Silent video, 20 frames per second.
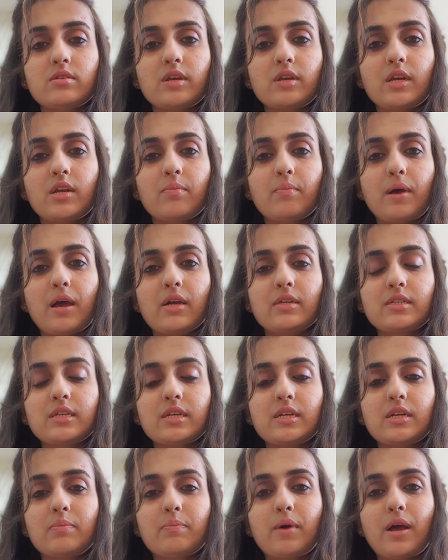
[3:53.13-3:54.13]
take it back take
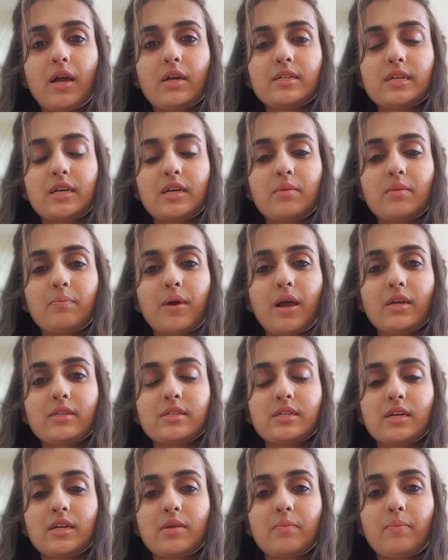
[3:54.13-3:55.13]
it back take it back
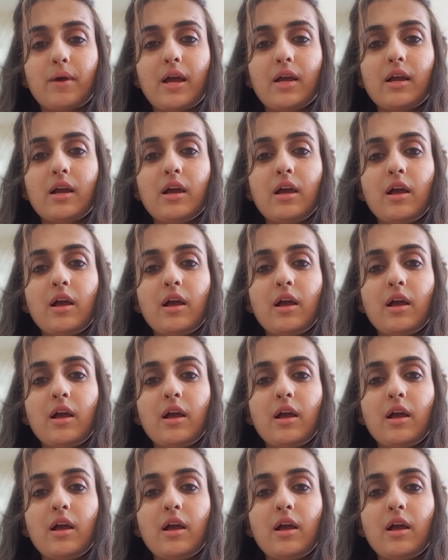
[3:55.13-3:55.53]
take it back